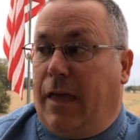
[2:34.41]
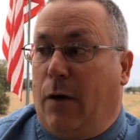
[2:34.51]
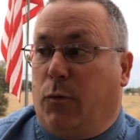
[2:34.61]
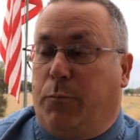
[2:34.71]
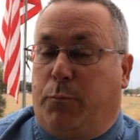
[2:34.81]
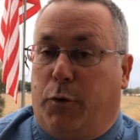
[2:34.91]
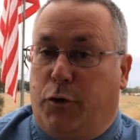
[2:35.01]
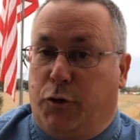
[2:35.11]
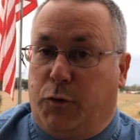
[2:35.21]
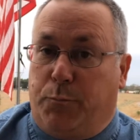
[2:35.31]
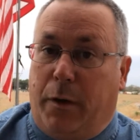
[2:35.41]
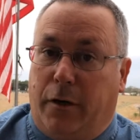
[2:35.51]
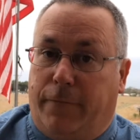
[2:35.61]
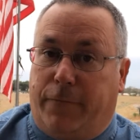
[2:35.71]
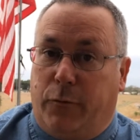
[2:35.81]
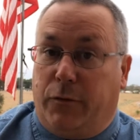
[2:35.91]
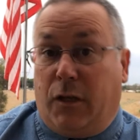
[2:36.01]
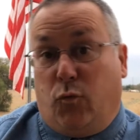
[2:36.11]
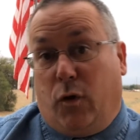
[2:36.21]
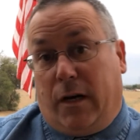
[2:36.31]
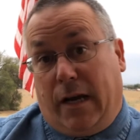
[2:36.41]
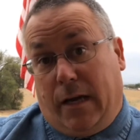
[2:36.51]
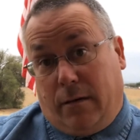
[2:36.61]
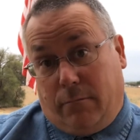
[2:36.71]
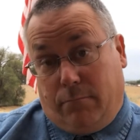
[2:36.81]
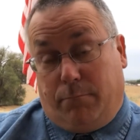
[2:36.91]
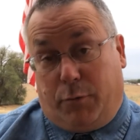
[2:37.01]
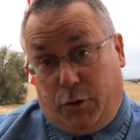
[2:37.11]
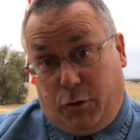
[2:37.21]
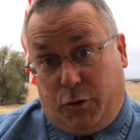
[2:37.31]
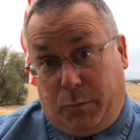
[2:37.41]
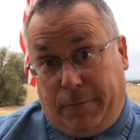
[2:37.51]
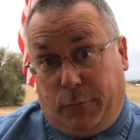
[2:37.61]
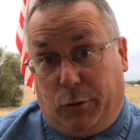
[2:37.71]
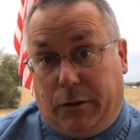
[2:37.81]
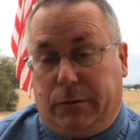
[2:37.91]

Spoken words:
would produce better fruit than what I had produced before.